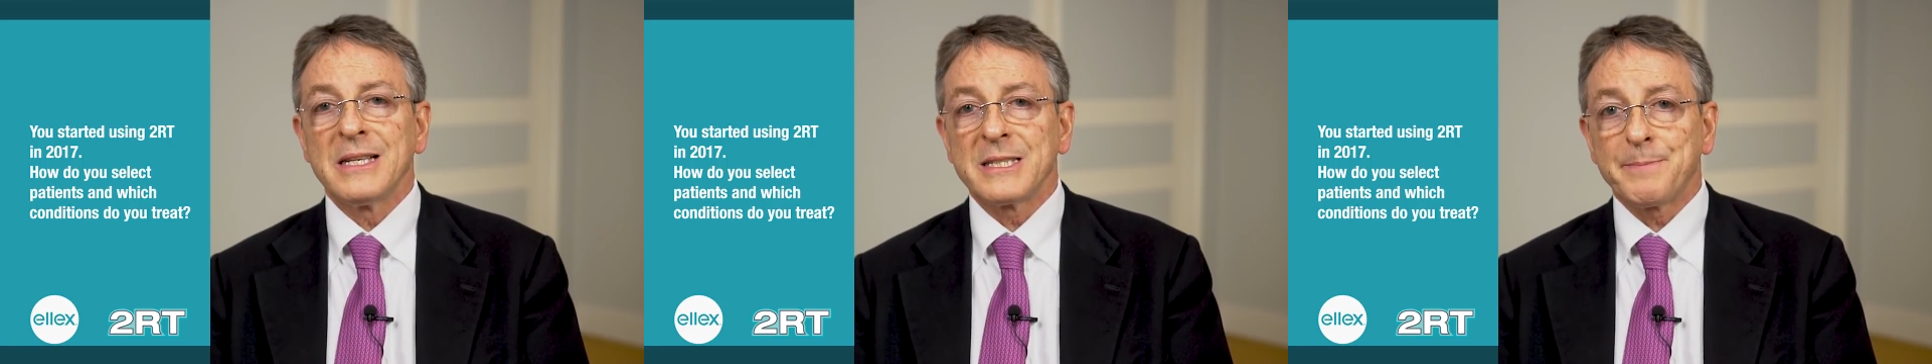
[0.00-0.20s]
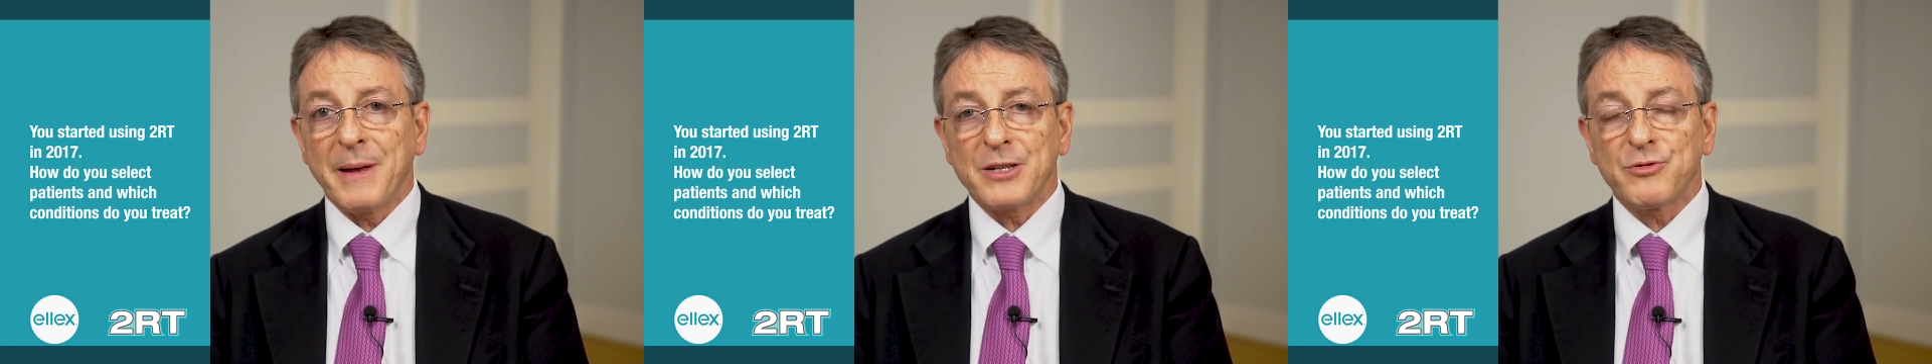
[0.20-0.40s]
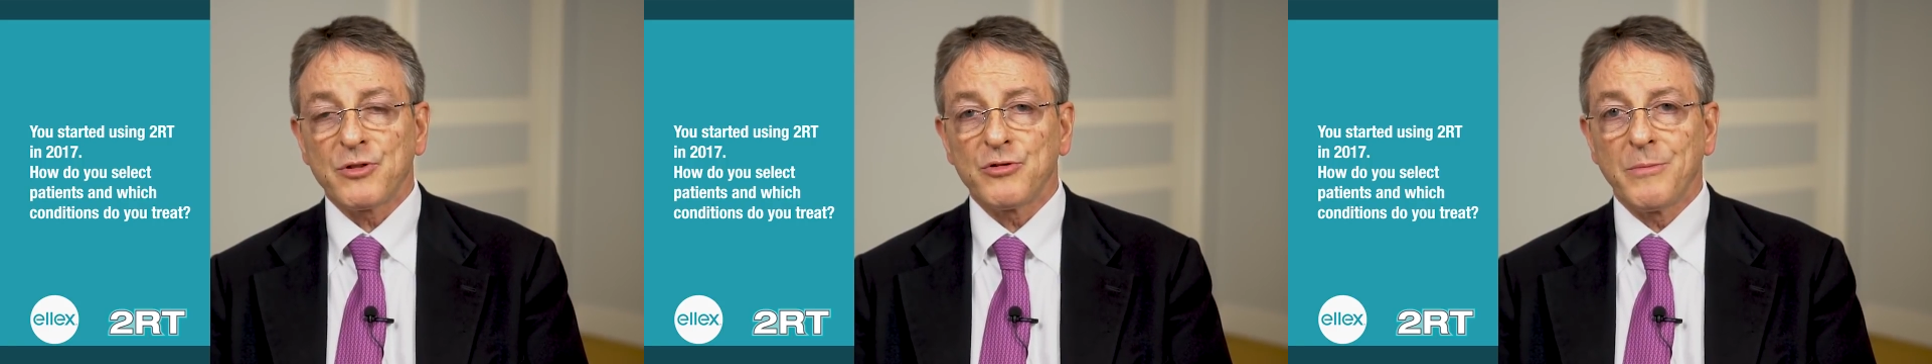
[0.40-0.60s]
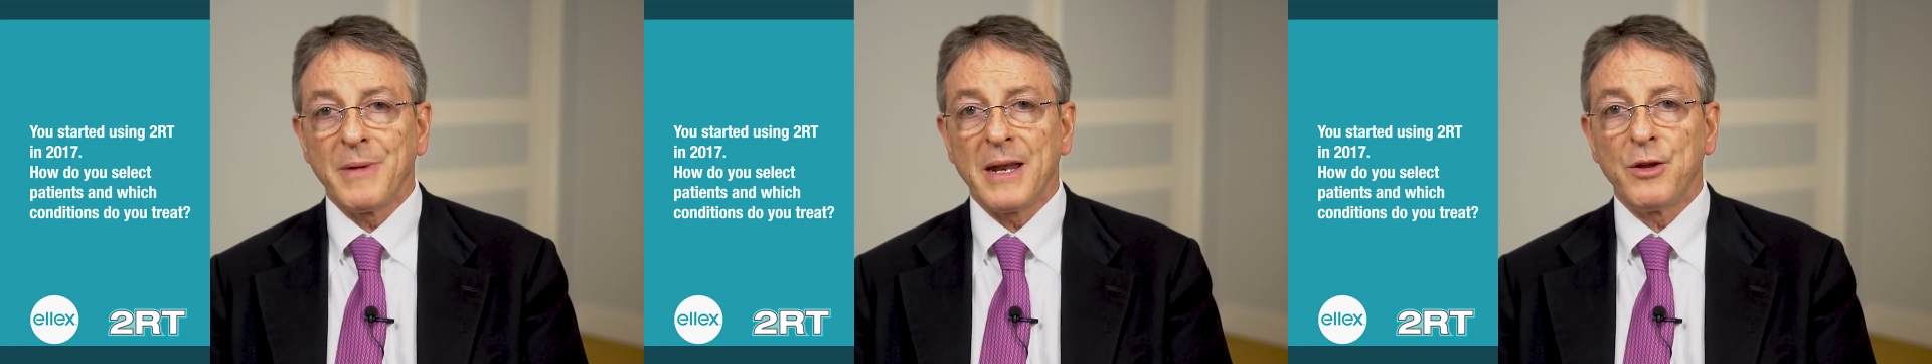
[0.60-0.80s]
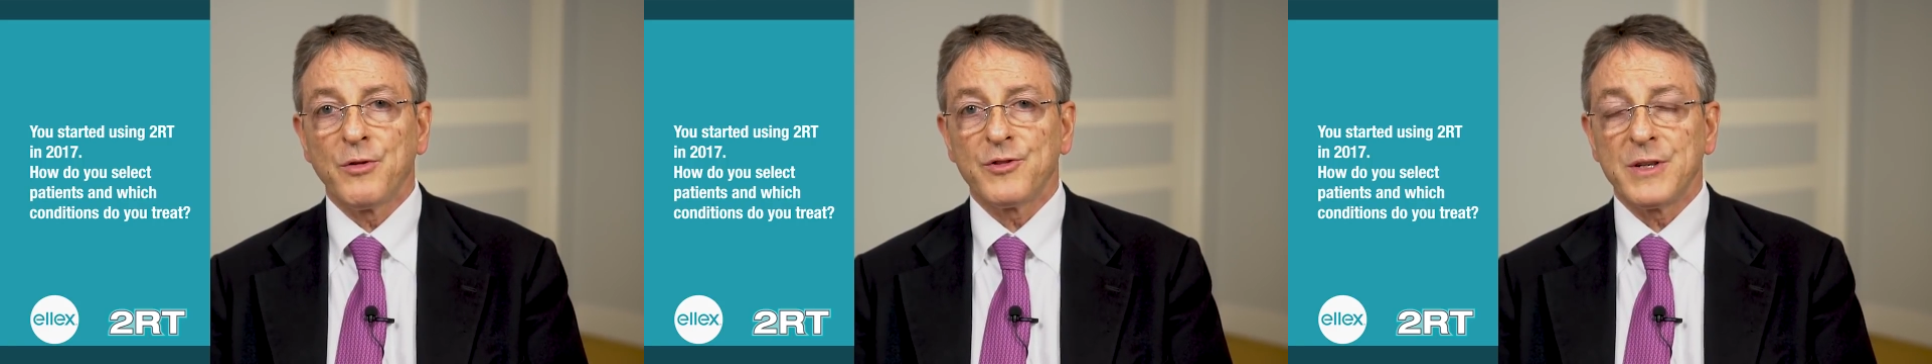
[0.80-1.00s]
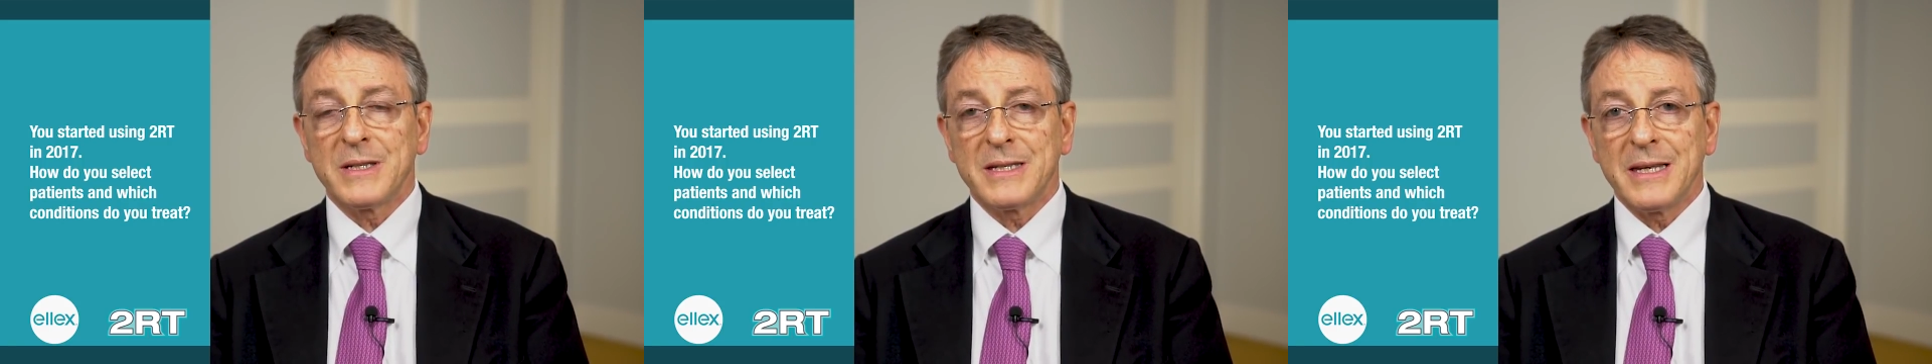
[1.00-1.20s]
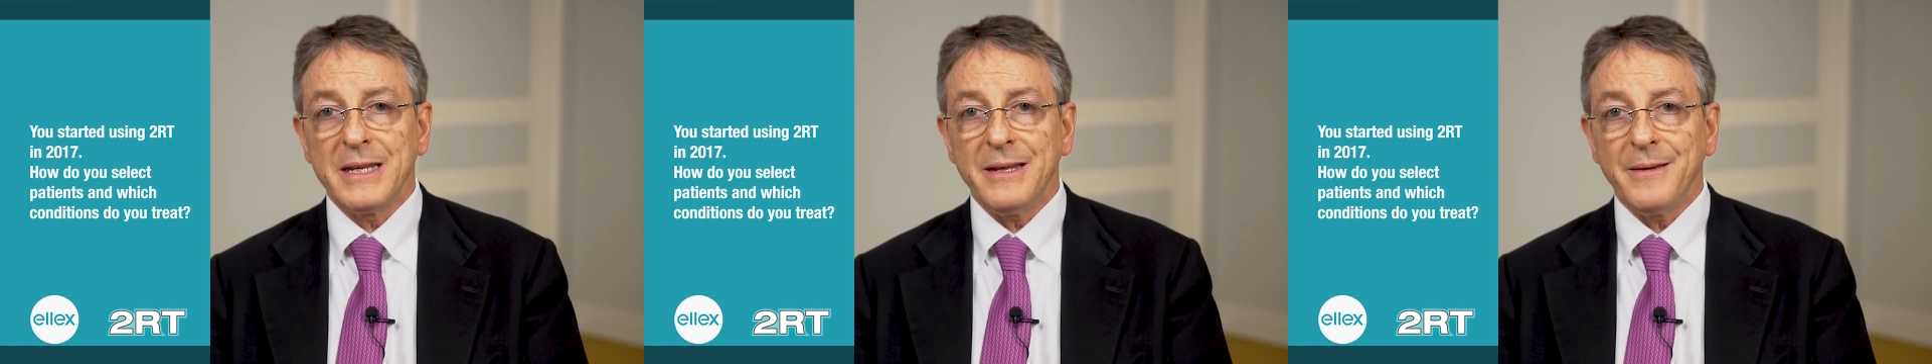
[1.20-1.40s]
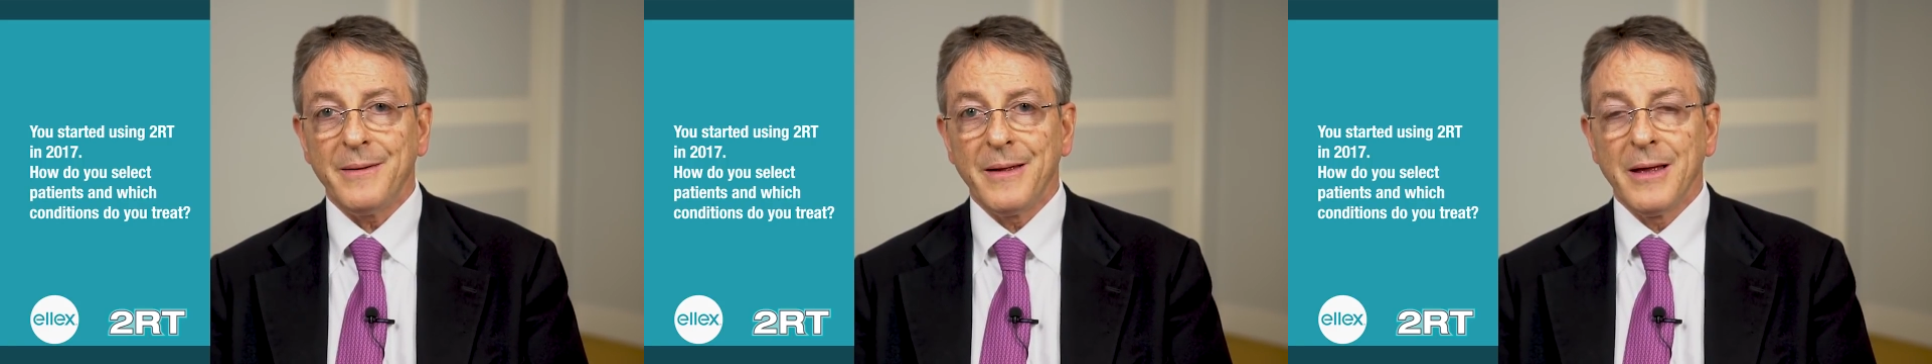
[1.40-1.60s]
spectral domain
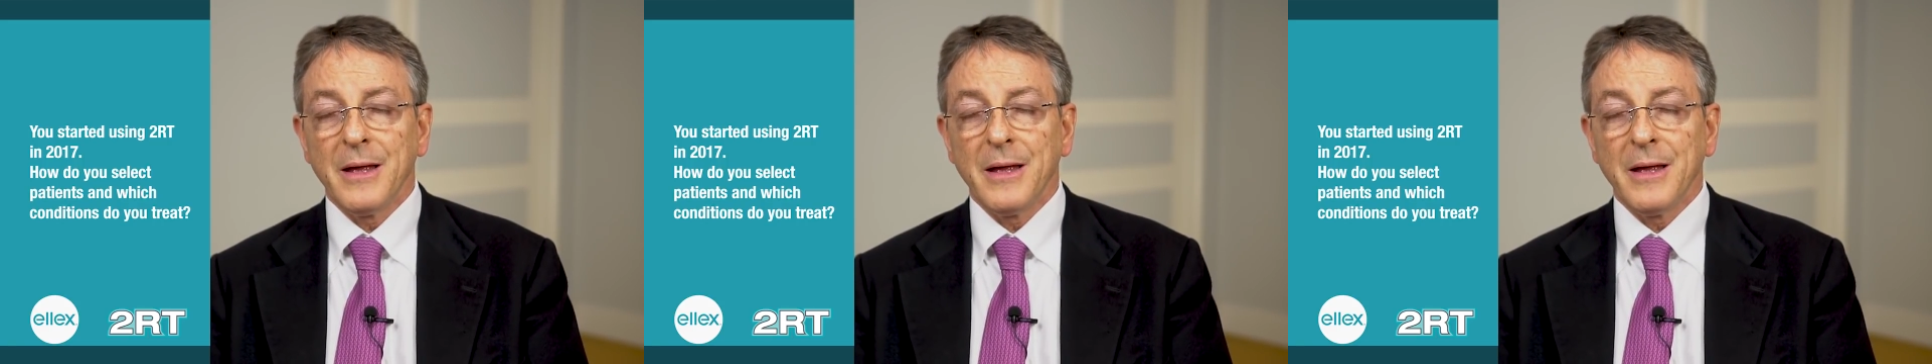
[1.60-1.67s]
OCT.